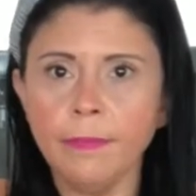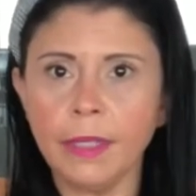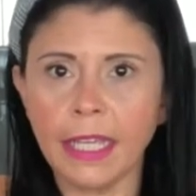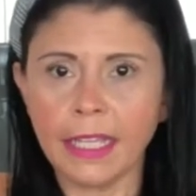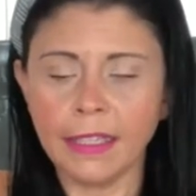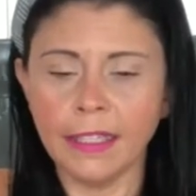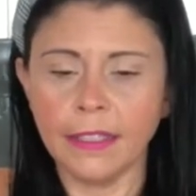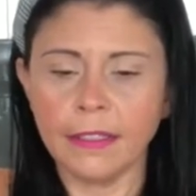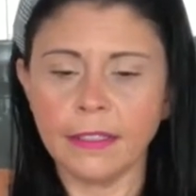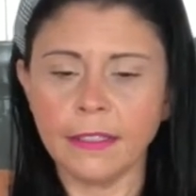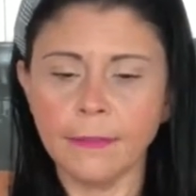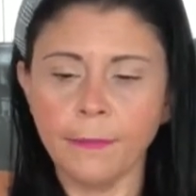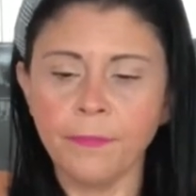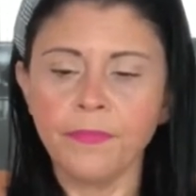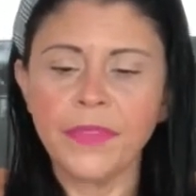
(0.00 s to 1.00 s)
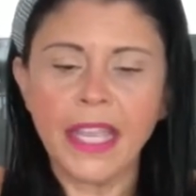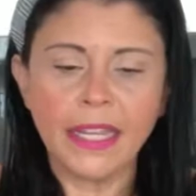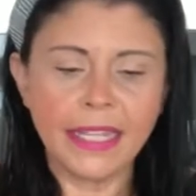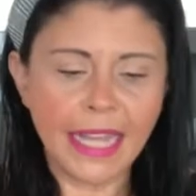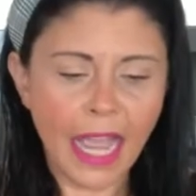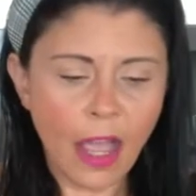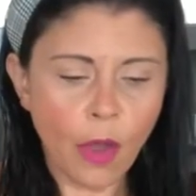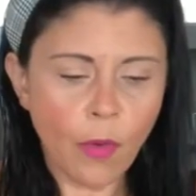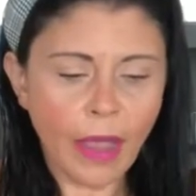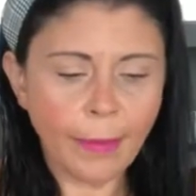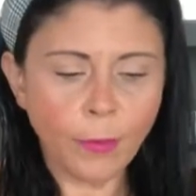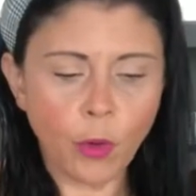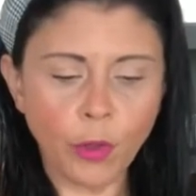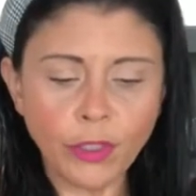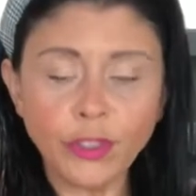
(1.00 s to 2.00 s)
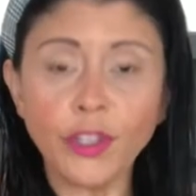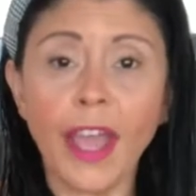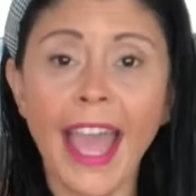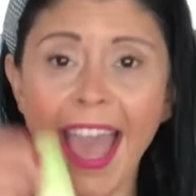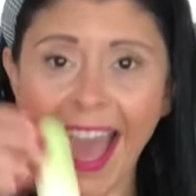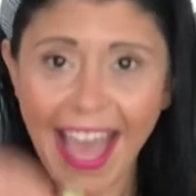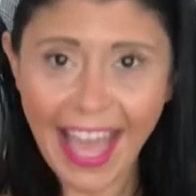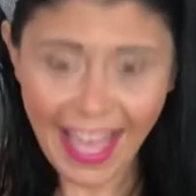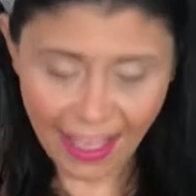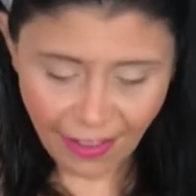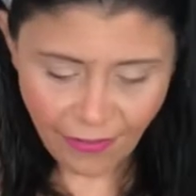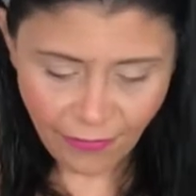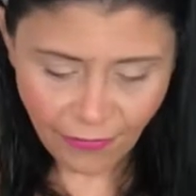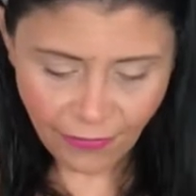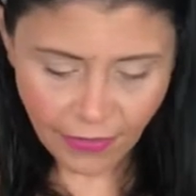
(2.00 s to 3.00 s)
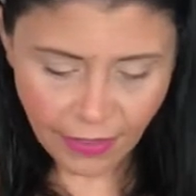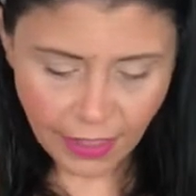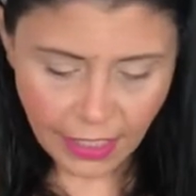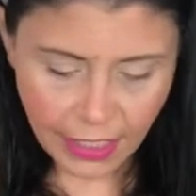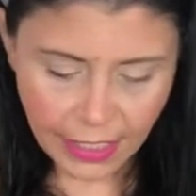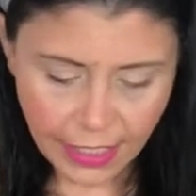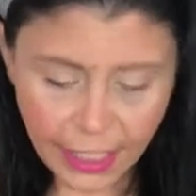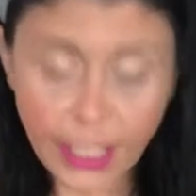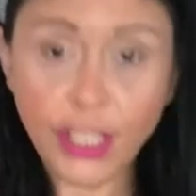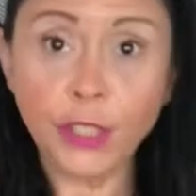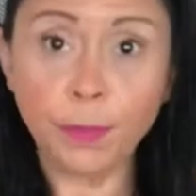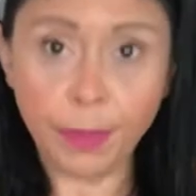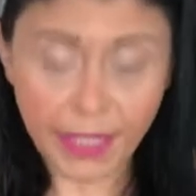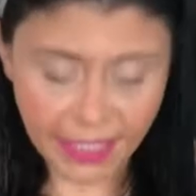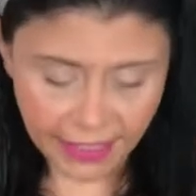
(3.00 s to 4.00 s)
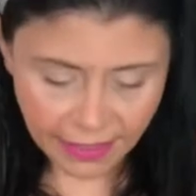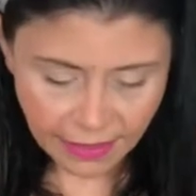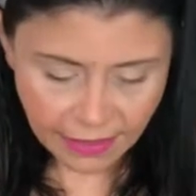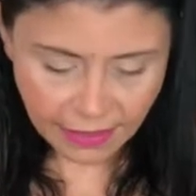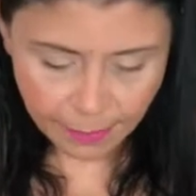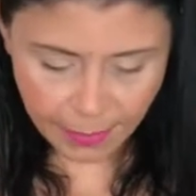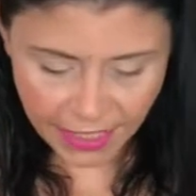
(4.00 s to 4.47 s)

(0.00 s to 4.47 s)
like this. Now I'm going to have each piece. Be